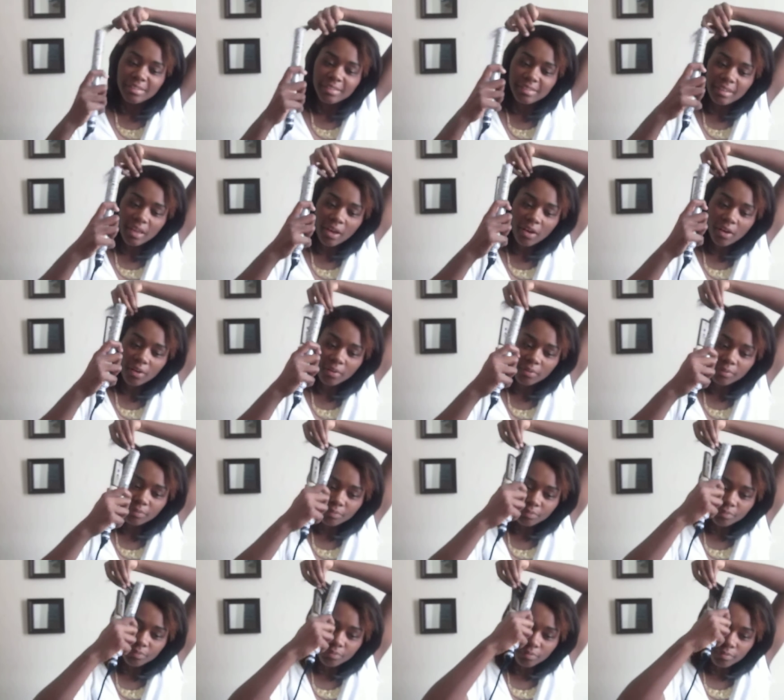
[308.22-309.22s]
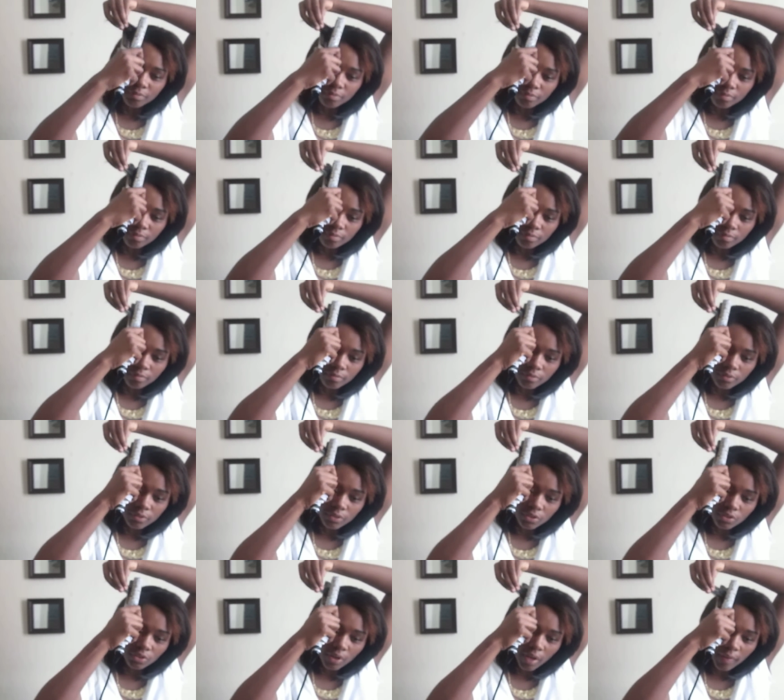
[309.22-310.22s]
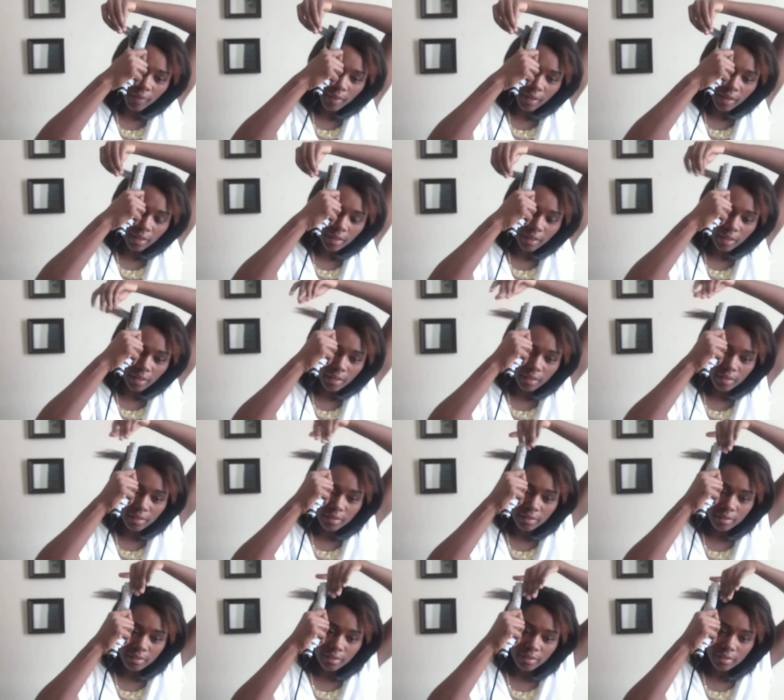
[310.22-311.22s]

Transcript: so Let's try that again.